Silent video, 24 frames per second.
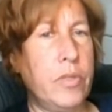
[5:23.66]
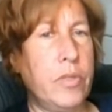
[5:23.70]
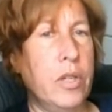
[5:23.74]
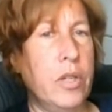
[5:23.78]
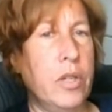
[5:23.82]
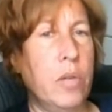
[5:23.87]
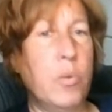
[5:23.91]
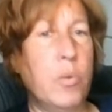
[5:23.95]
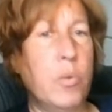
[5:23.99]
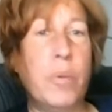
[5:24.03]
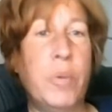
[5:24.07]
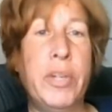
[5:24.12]

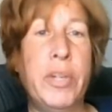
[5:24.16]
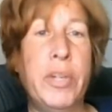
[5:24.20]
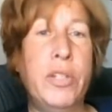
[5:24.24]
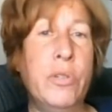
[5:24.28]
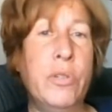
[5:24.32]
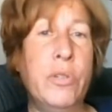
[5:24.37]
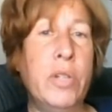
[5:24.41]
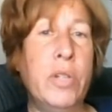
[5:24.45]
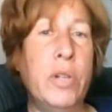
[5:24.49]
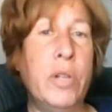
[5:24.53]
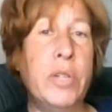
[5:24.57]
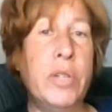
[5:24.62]
What we do
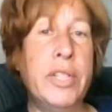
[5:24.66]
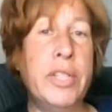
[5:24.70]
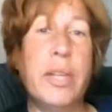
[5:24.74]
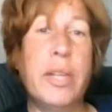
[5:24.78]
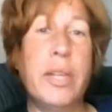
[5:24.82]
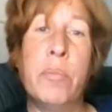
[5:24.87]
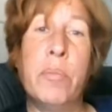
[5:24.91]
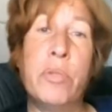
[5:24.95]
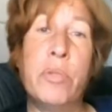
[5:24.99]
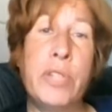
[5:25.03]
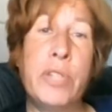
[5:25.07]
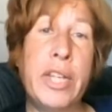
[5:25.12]
know is that
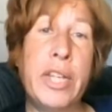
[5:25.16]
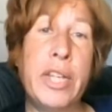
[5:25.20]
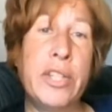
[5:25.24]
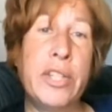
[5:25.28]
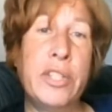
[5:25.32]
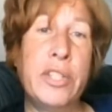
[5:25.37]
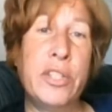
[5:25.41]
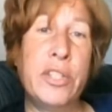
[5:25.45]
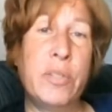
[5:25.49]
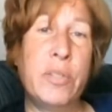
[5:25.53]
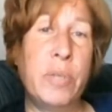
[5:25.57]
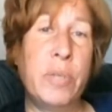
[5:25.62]

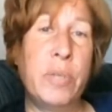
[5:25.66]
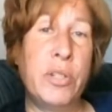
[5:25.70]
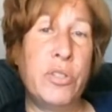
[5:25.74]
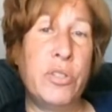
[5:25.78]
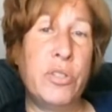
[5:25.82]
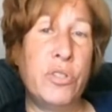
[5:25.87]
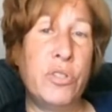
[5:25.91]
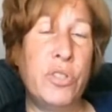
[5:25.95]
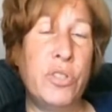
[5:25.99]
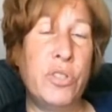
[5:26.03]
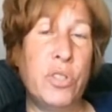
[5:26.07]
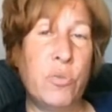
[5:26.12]
mosaicism
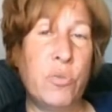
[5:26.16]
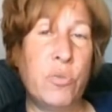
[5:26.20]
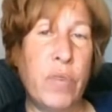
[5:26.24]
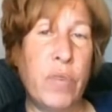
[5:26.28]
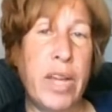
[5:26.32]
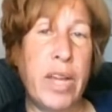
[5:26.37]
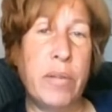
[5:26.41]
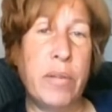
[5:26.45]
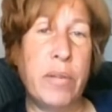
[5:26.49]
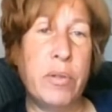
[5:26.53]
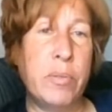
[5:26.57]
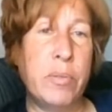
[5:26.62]
introduces
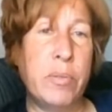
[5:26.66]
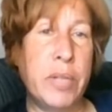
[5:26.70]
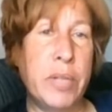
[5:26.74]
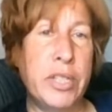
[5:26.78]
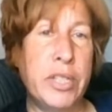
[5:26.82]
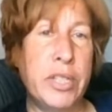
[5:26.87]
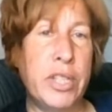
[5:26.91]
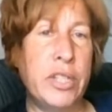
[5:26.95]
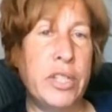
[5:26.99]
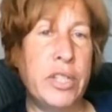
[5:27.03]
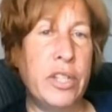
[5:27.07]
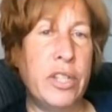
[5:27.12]

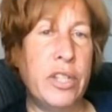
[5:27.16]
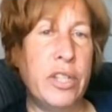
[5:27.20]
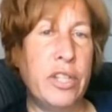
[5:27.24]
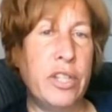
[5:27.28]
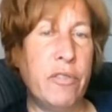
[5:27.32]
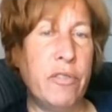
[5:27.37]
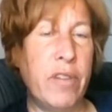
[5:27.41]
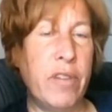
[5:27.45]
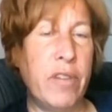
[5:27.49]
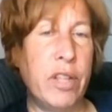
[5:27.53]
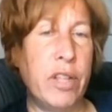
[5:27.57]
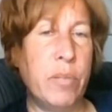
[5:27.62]
randomness into the
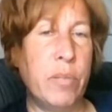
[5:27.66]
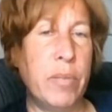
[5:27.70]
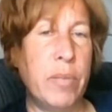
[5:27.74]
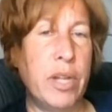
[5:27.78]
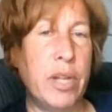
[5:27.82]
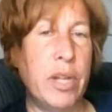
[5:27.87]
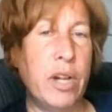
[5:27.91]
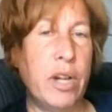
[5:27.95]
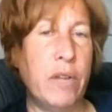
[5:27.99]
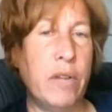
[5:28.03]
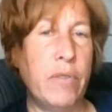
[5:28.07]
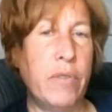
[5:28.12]
development
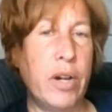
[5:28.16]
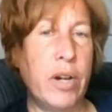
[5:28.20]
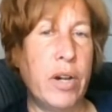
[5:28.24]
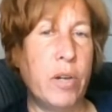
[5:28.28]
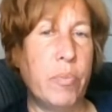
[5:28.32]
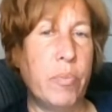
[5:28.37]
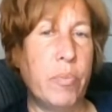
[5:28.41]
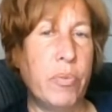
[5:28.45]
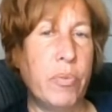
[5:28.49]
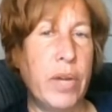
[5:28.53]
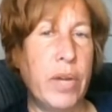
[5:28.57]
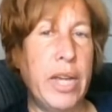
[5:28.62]
of our
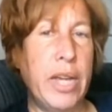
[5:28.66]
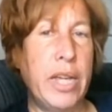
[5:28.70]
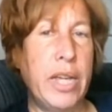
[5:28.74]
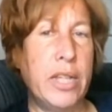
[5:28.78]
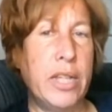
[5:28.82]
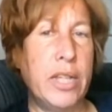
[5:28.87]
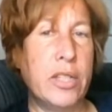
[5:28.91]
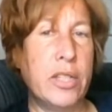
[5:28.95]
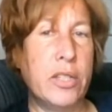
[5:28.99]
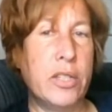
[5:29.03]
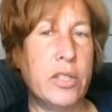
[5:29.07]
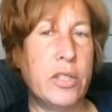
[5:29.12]

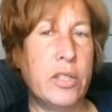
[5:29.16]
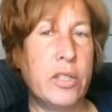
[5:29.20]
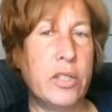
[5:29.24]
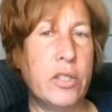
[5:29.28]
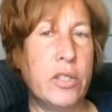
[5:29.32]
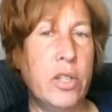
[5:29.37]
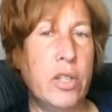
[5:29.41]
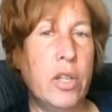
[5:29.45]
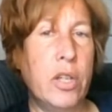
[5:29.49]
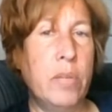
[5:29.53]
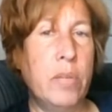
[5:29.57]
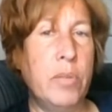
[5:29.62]
brains.
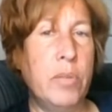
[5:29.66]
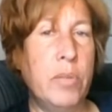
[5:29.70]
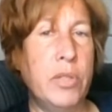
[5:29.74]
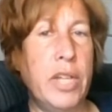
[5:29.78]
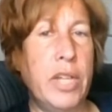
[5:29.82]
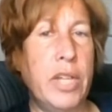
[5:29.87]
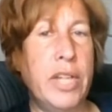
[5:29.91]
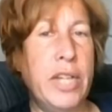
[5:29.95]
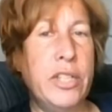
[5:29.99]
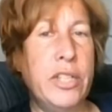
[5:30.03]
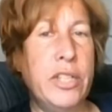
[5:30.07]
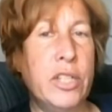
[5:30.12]

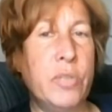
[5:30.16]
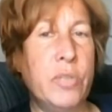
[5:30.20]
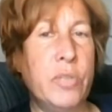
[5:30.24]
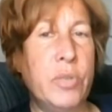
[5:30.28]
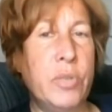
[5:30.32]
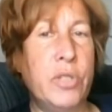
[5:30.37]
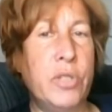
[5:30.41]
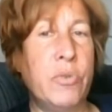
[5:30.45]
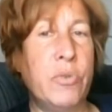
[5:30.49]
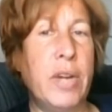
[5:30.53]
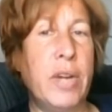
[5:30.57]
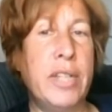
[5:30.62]
Mutations
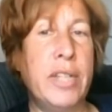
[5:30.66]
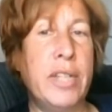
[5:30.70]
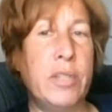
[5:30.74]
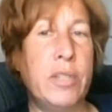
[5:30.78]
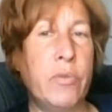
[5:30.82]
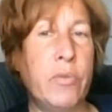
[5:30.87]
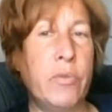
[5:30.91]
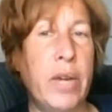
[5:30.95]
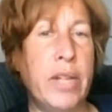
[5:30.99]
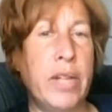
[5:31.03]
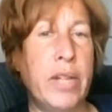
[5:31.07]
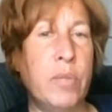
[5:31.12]
which arise at
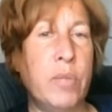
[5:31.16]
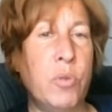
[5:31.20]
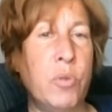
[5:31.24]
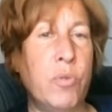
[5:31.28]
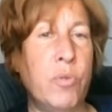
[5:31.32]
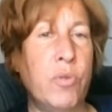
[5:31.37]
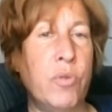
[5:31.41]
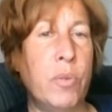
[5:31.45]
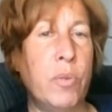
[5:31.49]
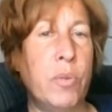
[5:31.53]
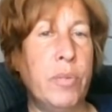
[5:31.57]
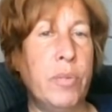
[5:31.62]
random will
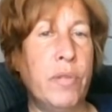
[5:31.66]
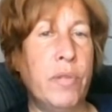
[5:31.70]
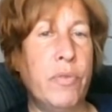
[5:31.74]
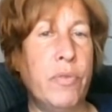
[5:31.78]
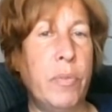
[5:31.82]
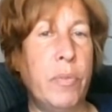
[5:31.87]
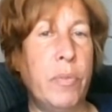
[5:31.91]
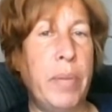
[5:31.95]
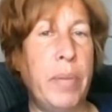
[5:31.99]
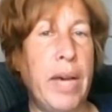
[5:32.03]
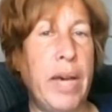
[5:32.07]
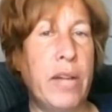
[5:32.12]
form
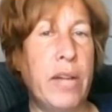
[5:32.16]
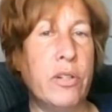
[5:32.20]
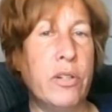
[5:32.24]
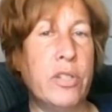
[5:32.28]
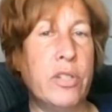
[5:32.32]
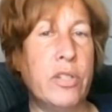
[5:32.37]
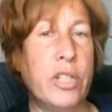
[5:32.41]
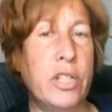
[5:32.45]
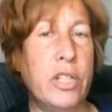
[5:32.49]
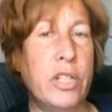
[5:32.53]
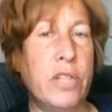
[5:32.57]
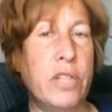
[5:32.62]
different
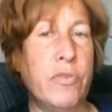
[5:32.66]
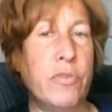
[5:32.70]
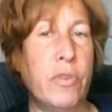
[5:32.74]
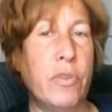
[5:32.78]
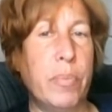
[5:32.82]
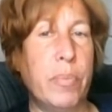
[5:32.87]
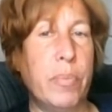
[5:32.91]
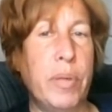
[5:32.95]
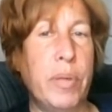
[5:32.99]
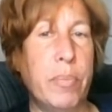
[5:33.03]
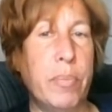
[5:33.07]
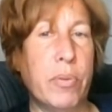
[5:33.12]
patterns in different
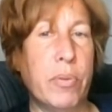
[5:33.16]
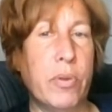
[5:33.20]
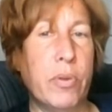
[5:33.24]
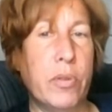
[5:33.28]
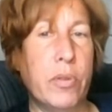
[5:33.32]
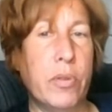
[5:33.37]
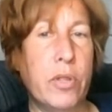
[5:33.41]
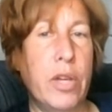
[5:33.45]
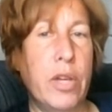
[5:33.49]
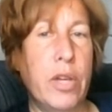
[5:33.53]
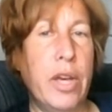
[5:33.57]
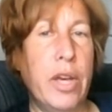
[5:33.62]
people.
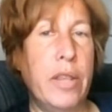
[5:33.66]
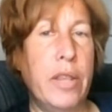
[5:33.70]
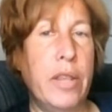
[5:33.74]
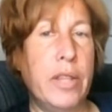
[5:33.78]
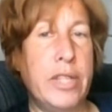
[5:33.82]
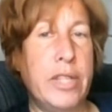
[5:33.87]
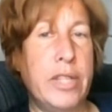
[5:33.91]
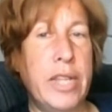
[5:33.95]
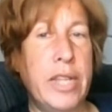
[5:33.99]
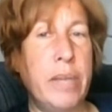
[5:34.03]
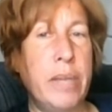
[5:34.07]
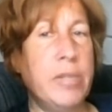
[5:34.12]
The
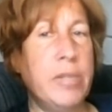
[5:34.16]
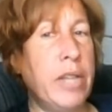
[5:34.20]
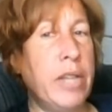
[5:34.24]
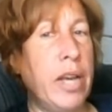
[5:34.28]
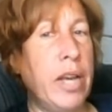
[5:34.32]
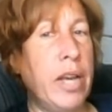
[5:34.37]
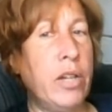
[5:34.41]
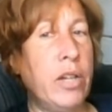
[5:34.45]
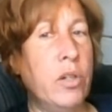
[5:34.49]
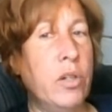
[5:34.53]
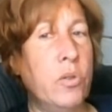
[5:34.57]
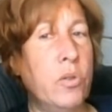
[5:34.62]
same
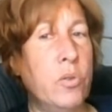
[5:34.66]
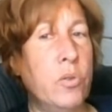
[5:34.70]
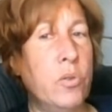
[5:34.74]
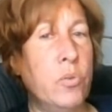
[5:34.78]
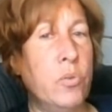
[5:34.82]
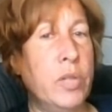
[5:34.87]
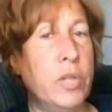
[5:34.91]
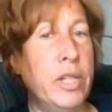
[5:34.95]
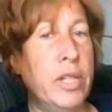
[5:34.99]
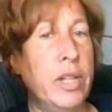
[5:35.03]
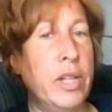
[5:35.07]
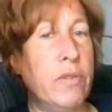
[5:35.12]
zygote
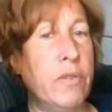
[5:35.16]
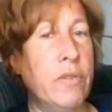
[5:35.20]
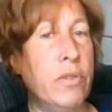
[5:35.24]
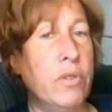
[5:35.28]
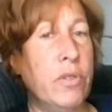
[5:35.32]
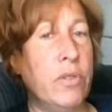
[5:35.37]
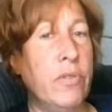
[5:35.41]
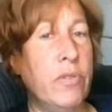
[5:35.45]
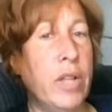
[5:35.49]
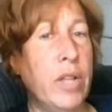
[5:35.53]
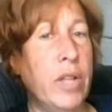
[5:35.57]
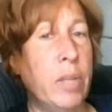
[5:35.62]
would never
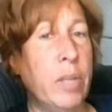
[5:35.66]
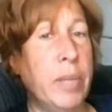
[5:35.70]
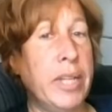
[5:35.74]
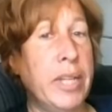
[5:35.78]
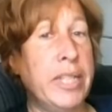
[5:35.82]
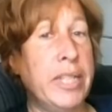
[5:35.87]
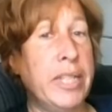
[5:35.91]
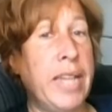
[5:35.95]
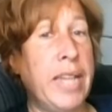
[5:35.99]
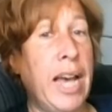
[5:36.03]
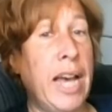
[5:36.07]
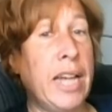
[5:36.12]
develop
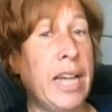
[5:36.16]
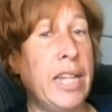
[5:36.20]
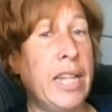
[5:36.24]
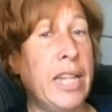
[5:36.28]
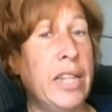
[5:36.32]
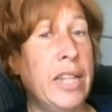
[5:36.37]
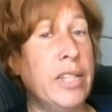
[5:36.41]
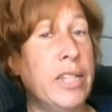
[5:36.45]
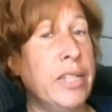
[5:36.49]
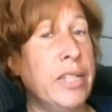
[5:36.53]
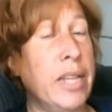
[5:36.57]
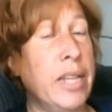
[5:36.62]
exactly
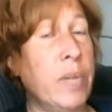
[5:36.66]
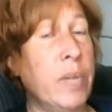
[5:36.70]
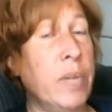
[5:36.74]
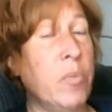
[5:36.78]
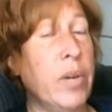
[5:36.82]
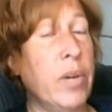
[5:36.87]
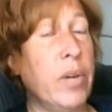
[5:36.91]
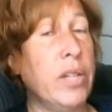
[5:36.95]
the same way